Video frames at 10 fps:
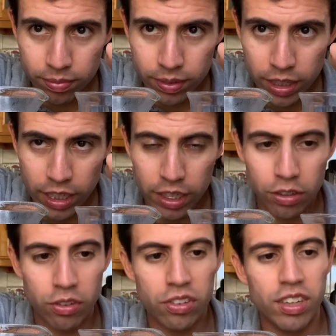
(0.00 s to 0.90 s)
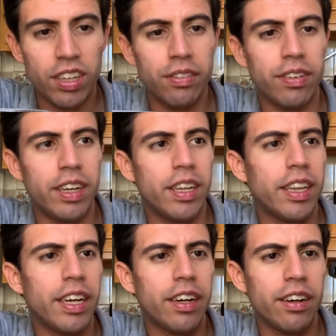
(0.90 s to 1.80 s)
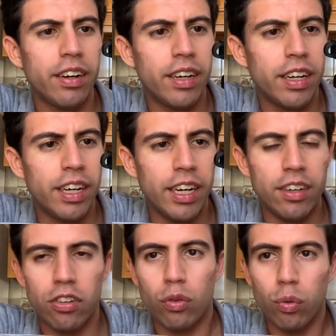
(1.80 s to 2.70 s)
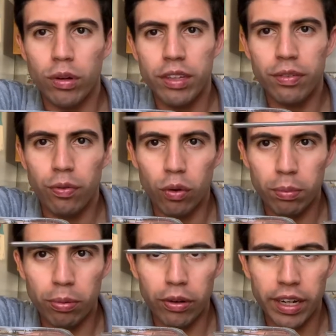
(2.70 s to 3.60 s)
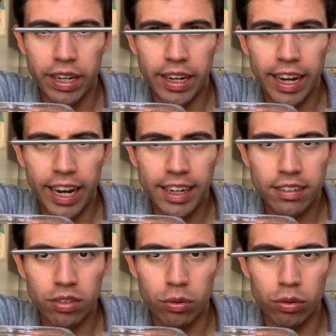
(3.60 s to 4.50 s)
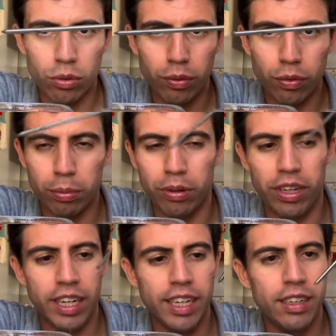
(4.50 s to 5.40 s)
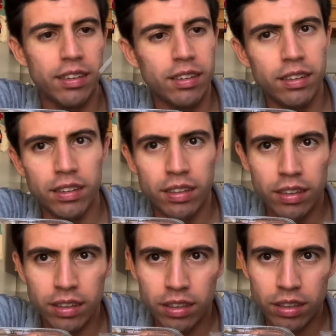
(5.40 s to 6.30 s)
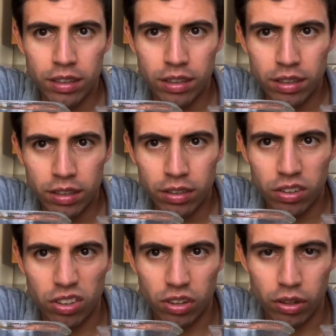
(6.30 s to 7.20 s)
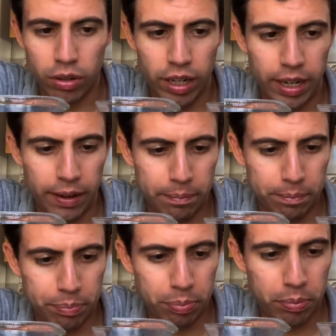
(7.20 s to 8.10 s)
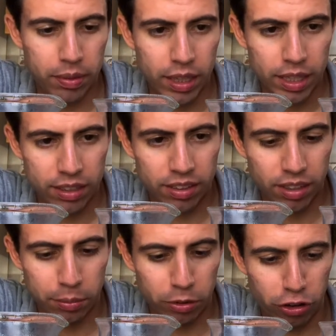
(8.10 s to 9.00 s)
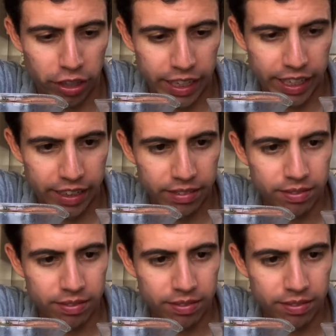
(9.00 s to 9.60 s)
And you see right there, it's 24.8 or 24.9. So that's the temperature I get.